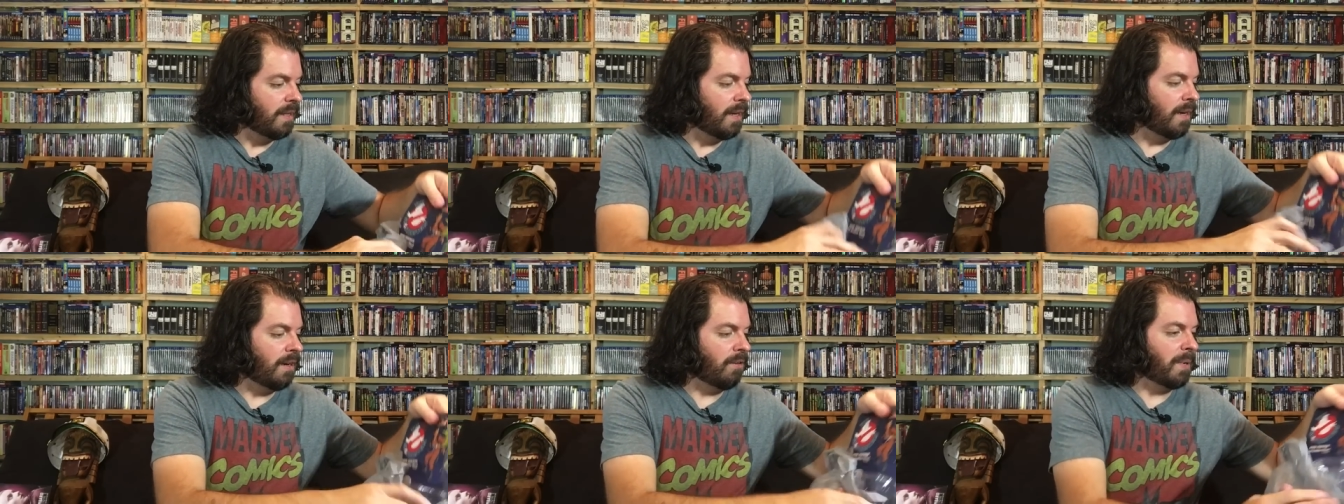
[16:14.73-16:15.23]

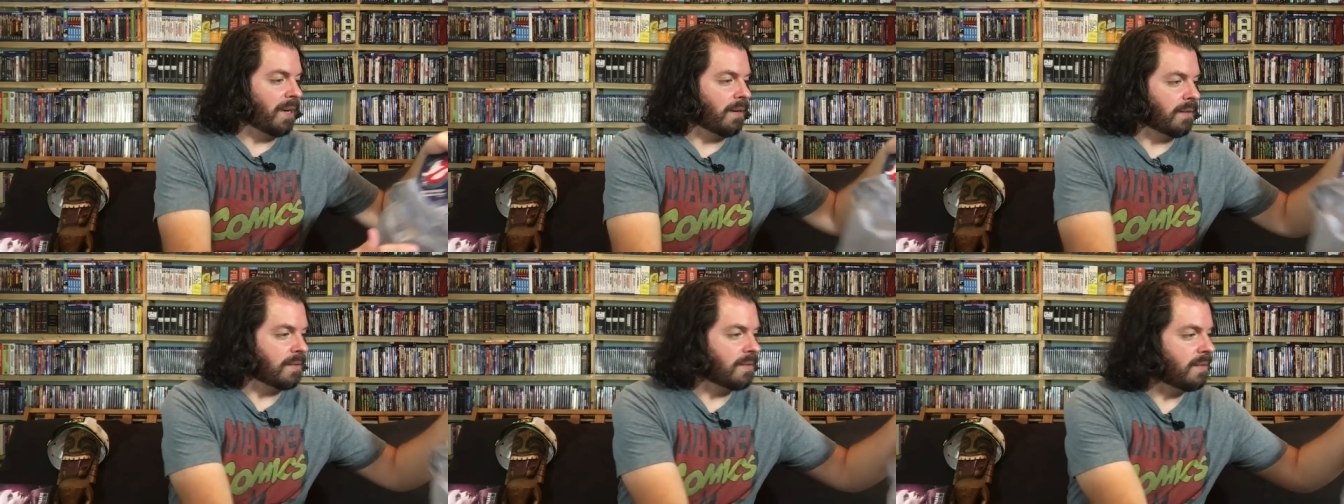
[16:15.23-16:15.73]
Oh my
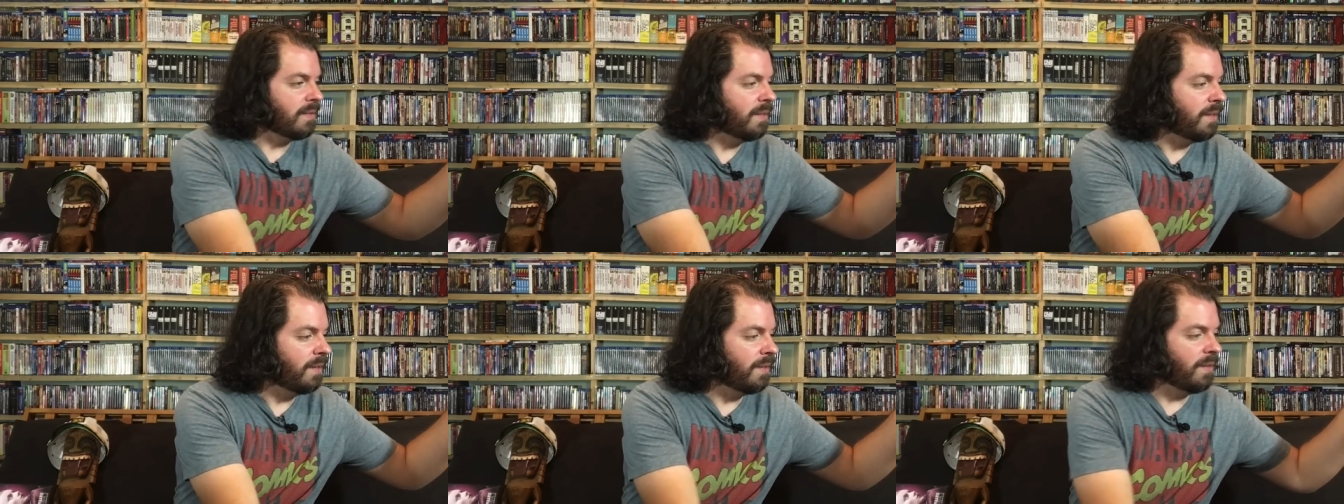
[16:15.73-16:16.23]

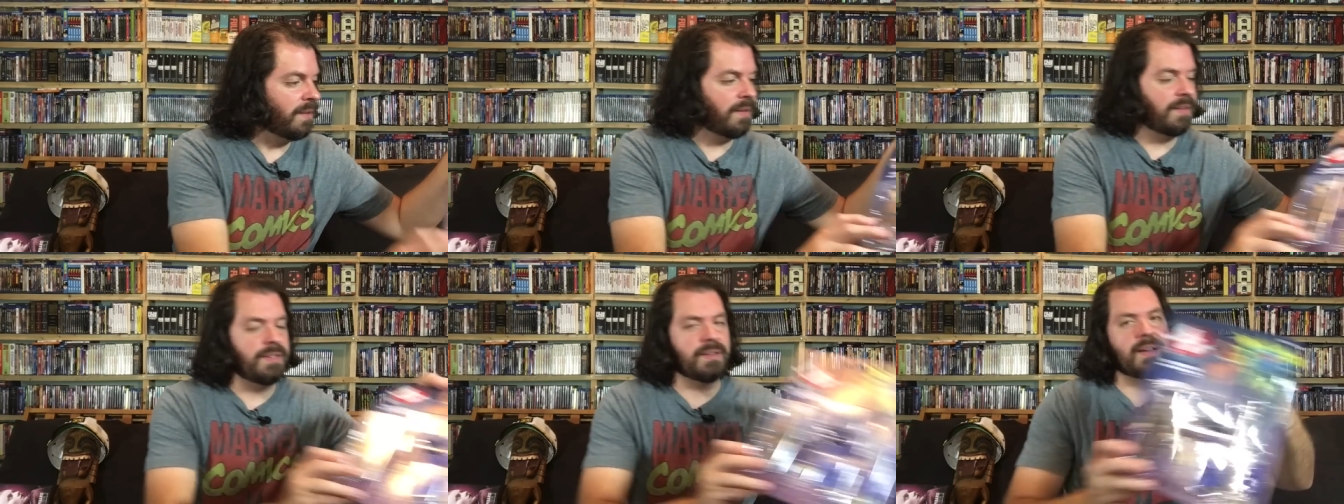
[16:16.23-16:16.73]
goodness.
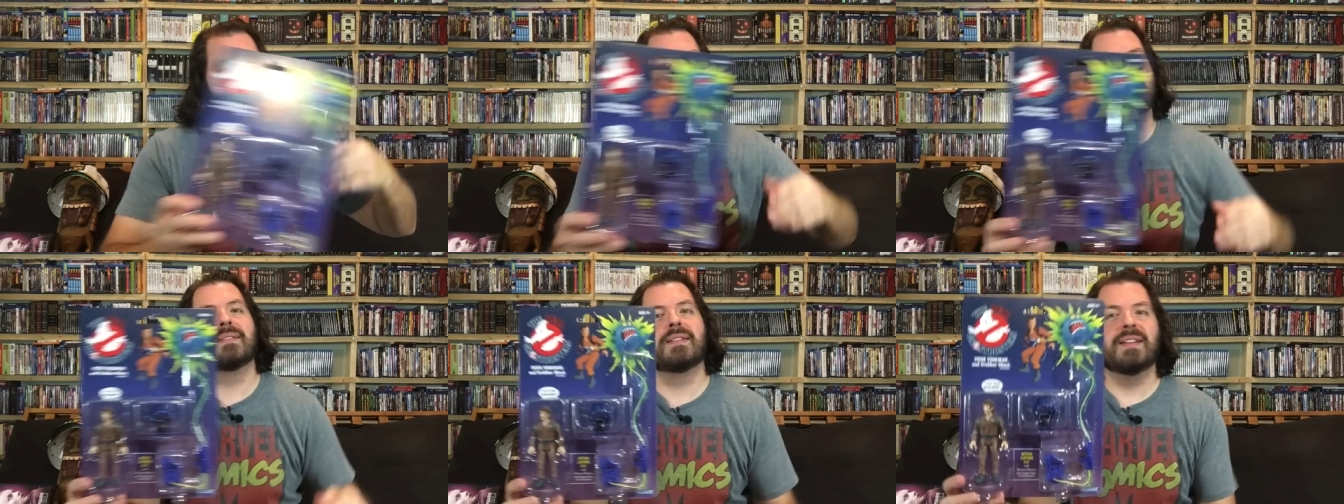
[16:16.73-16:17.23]
You
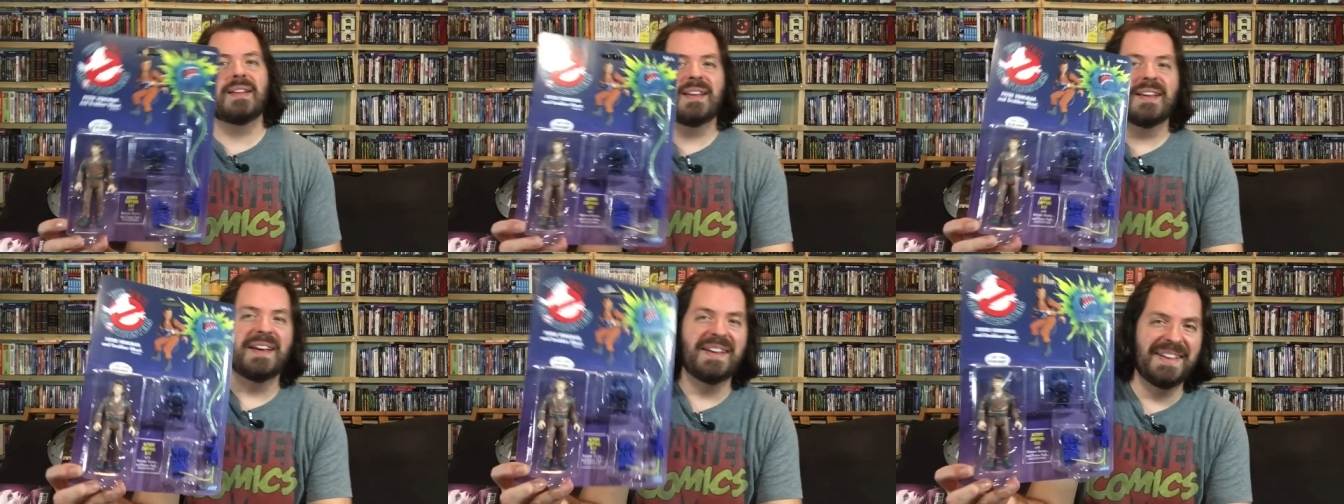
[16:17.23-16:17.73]
guys.
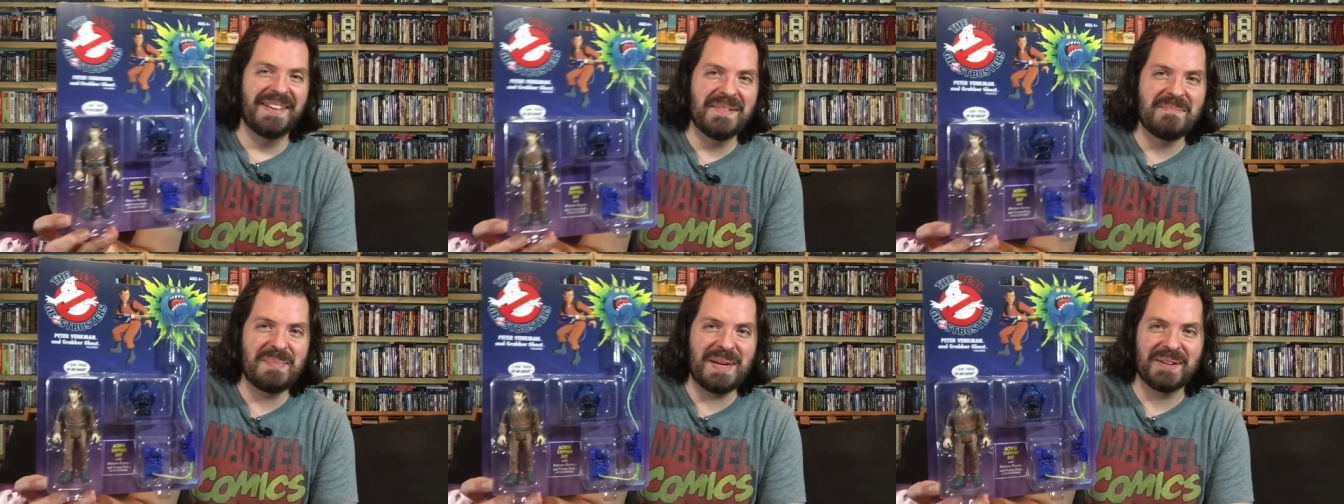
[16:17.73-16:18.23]

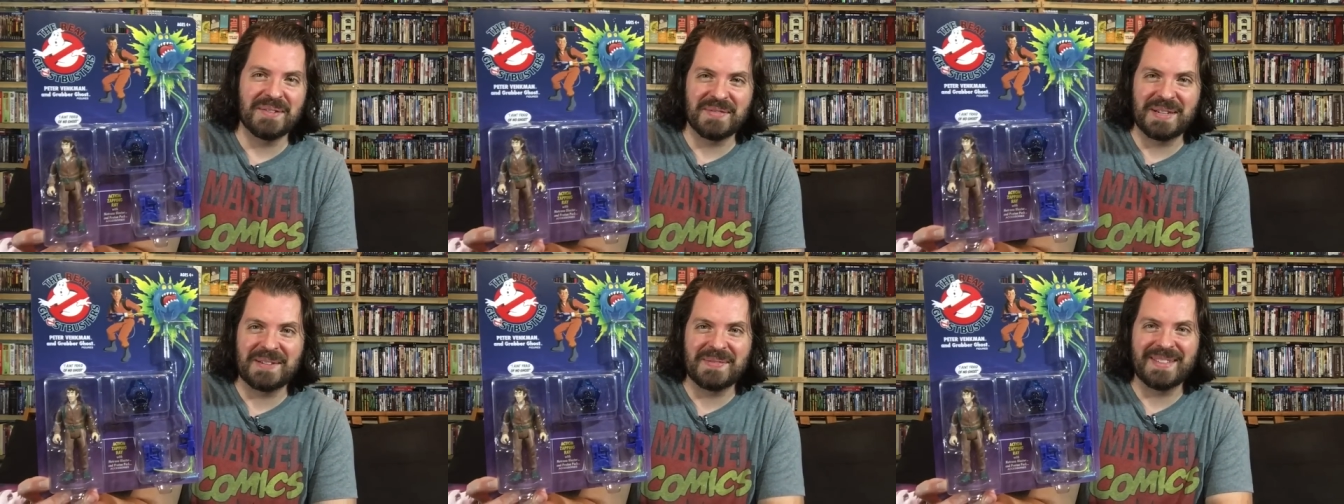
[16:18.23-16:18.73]
Peter
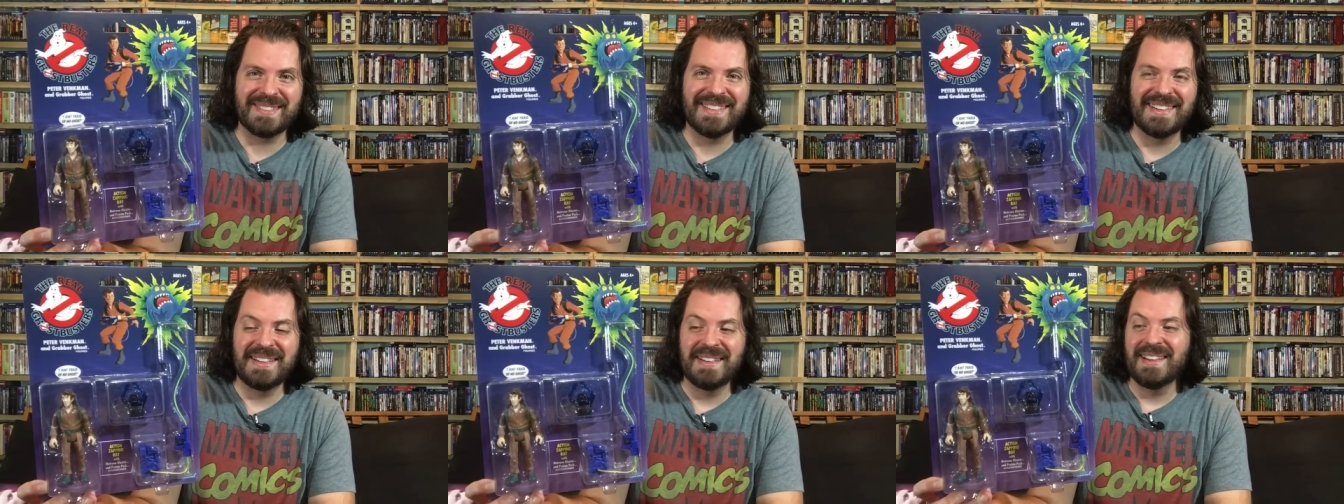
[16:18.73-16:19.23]
Venkman.
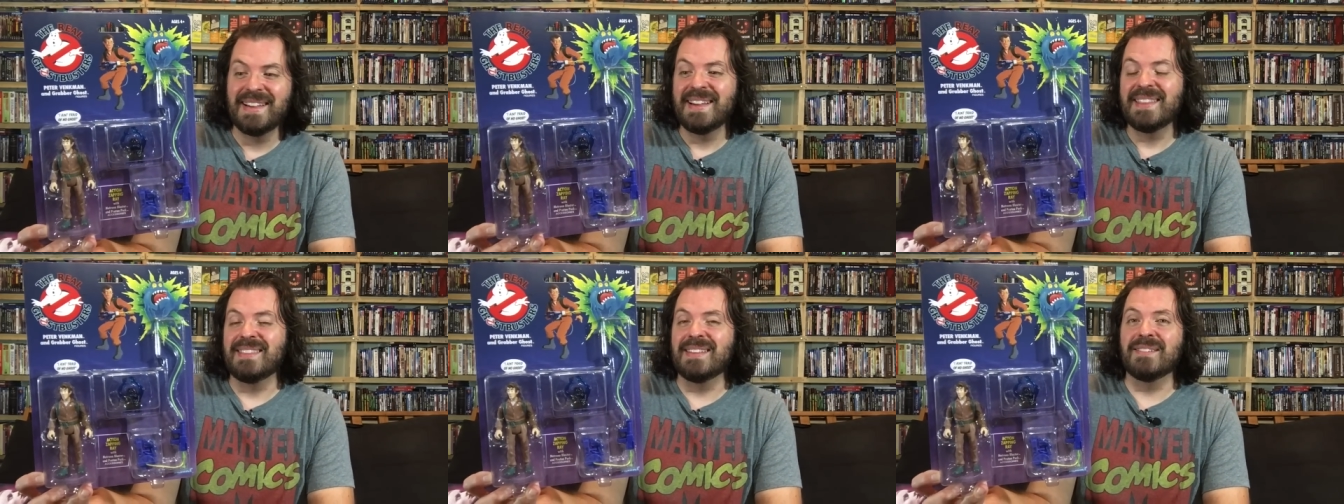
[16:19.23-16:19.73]

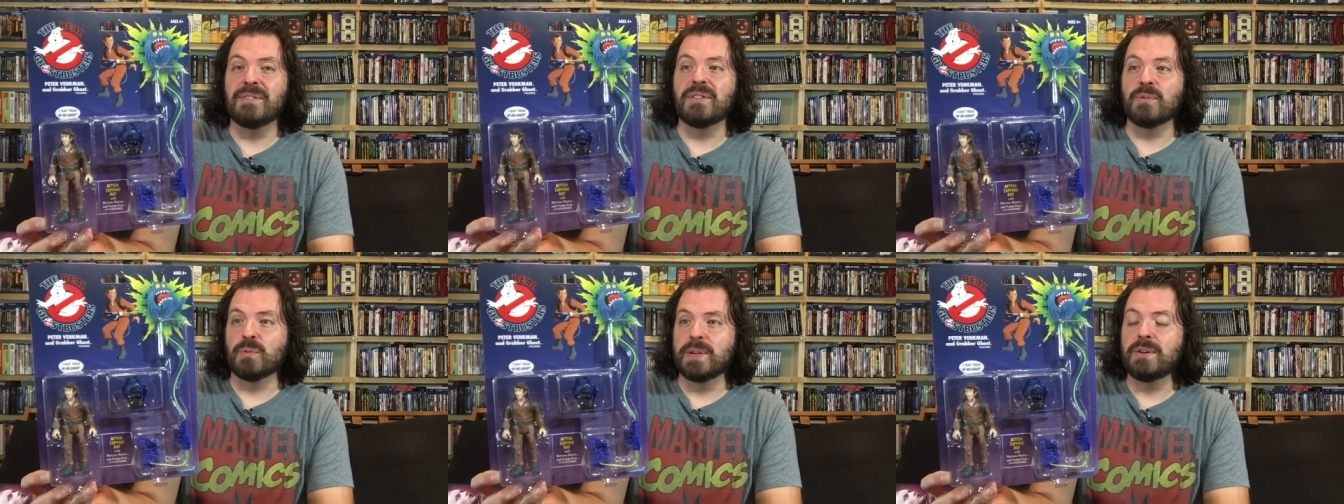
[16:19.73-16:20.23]

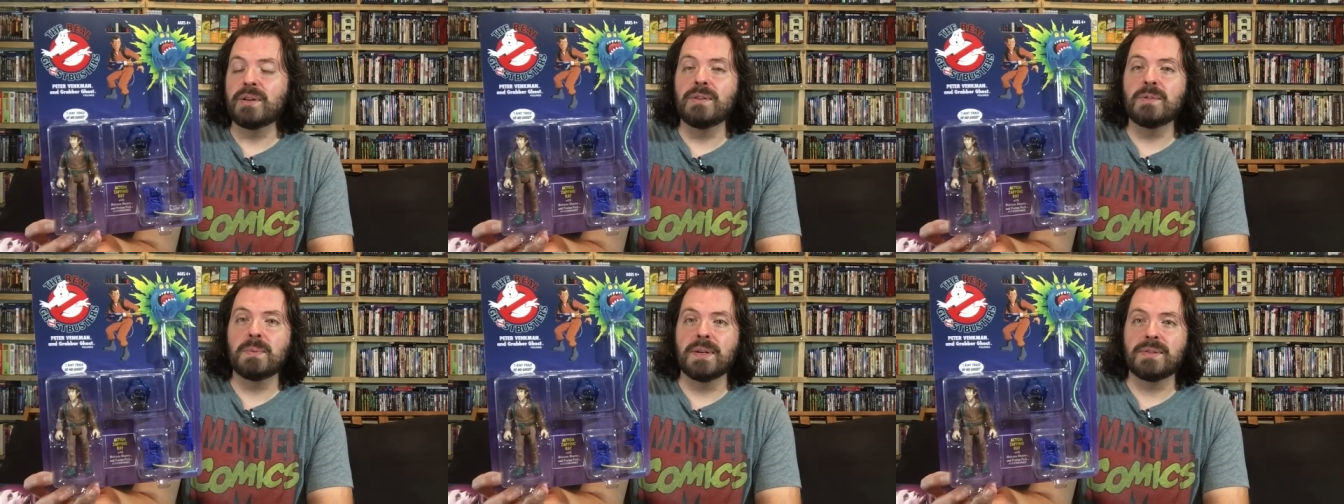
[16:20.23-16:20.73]
The real
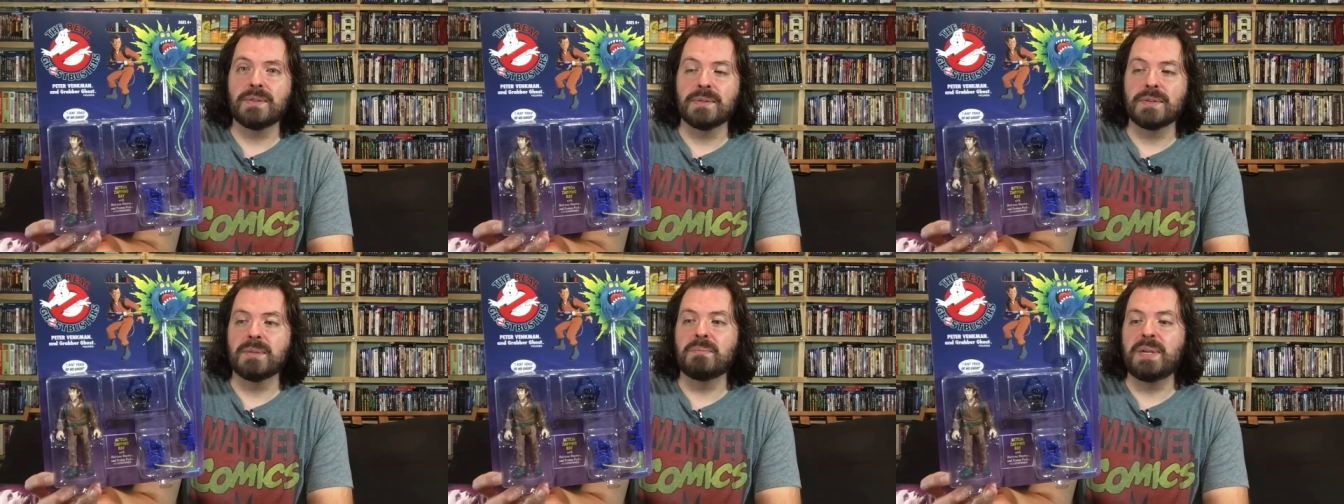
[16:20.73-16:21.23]

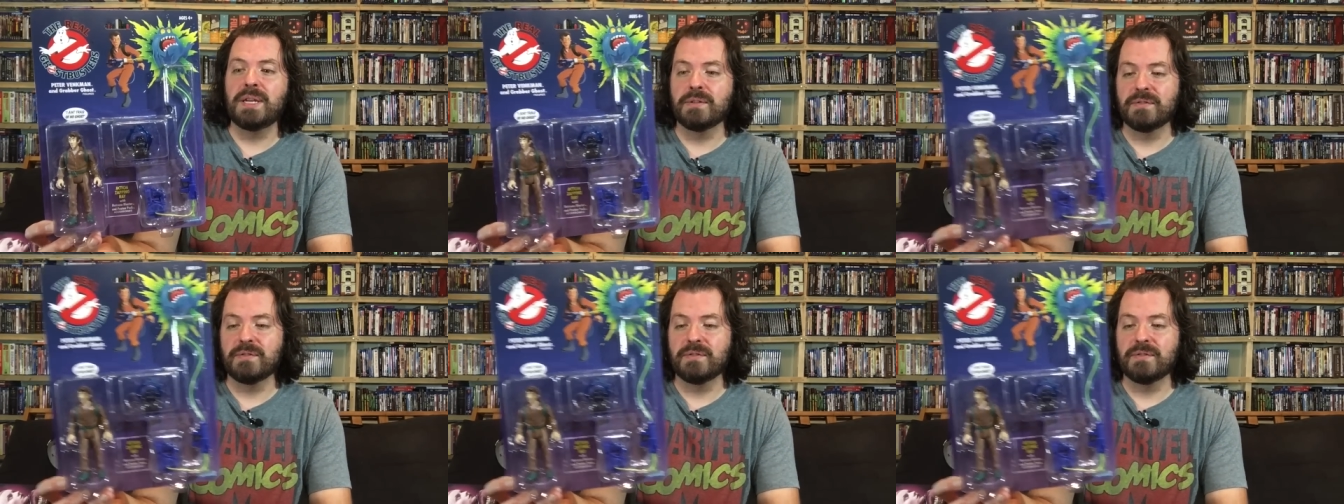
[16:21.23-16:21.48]
Ghostbusters, Peter